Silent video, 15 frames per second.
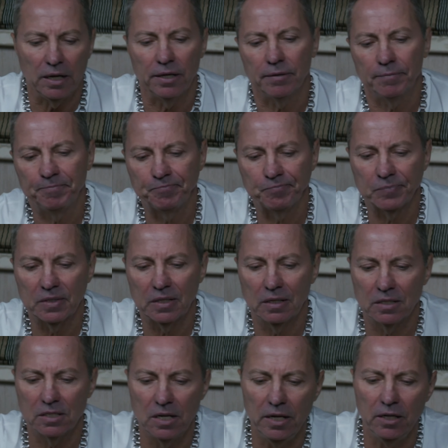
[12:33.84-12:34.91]
Next,
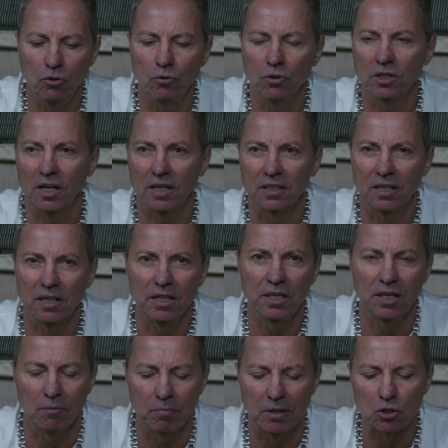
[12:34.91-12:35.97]
the discovery
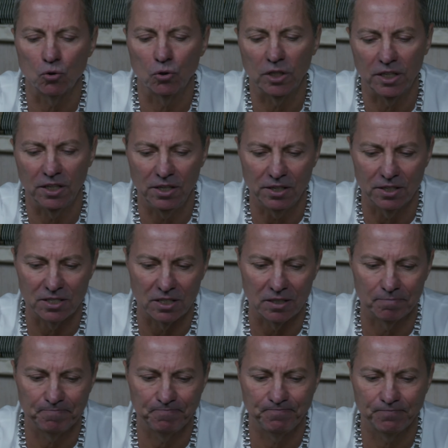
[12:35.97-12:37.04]
of the Higgs boson
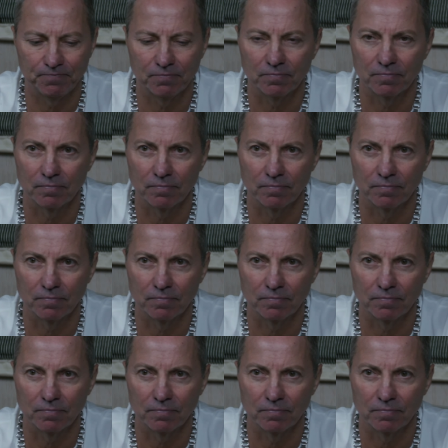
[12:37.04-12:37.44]
follows.